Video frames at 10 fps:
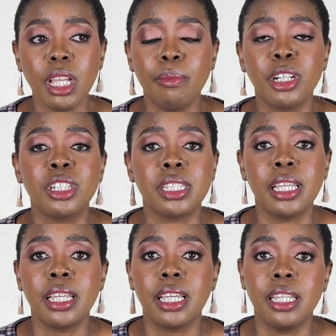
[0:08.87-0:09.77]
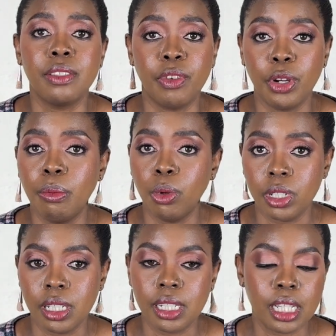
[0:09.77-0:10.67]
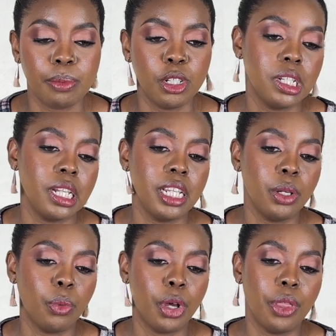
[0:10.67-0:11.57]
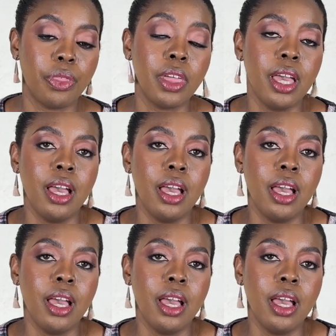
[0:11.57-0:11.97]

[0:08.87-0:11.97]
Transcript: budgeting is very important, especially with